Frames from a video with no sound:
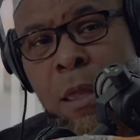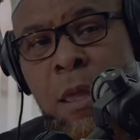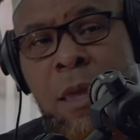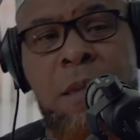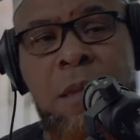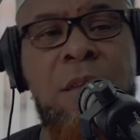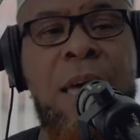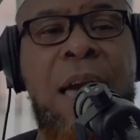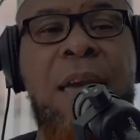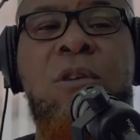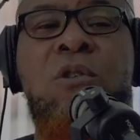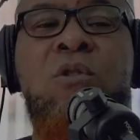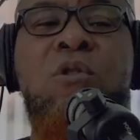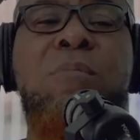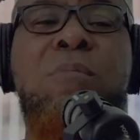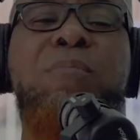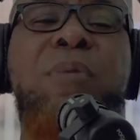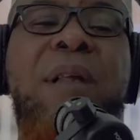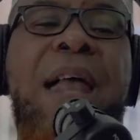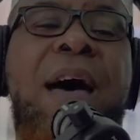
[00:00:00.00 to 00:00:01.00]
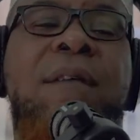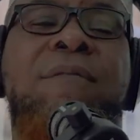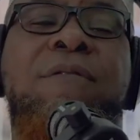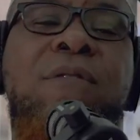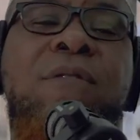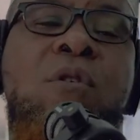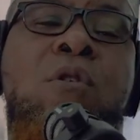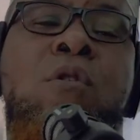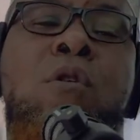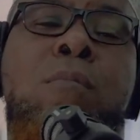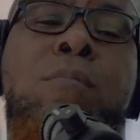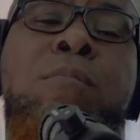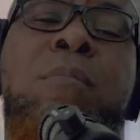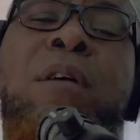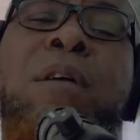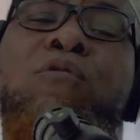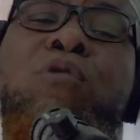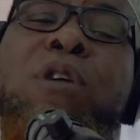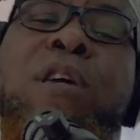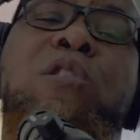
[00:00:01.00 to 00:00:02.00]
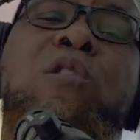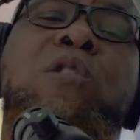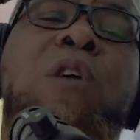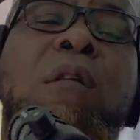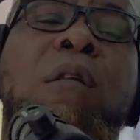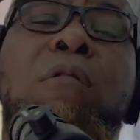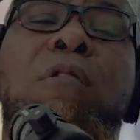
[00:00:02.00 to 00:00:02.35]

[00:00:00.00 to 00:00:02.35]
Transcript: is that your platform reaches a